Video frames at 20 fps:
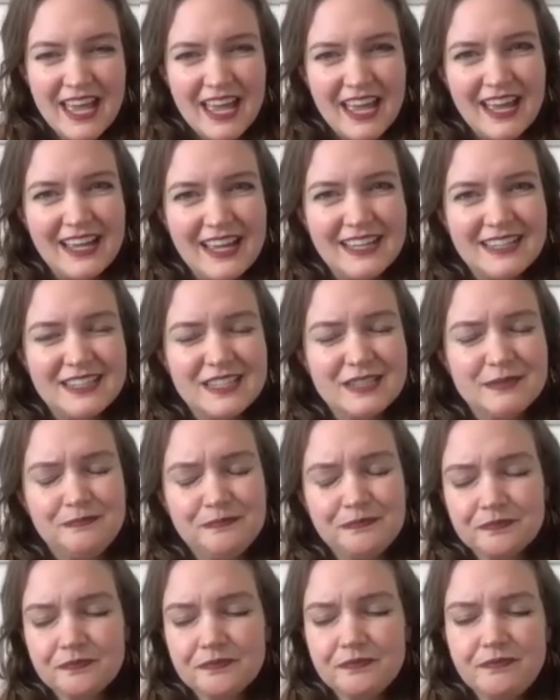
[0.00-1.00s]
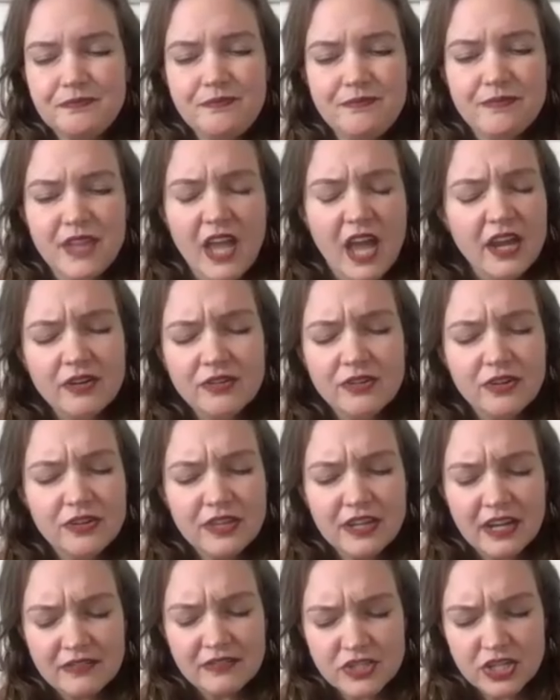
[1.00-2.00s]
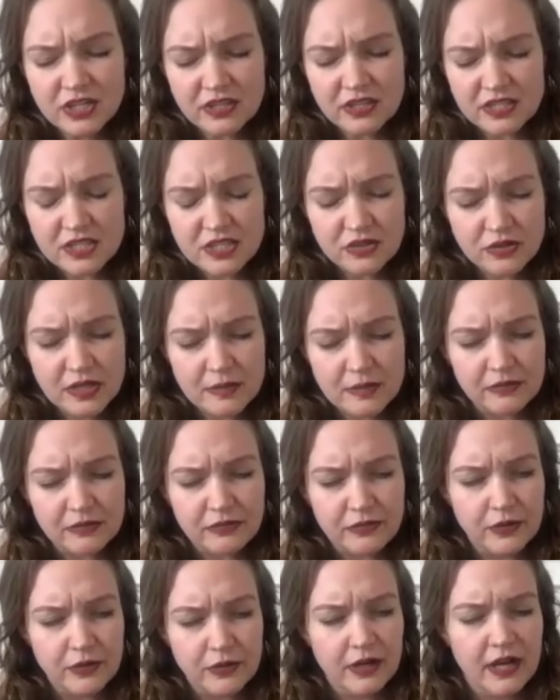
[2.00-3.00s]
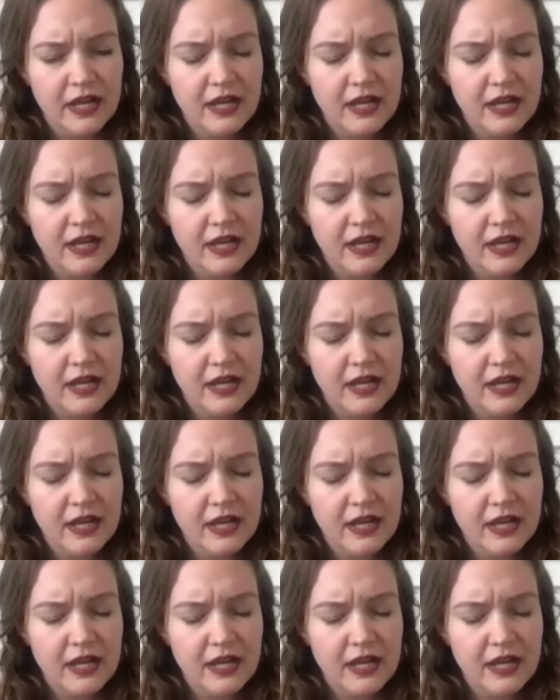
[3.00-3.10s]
and i don't know that i've shared the story before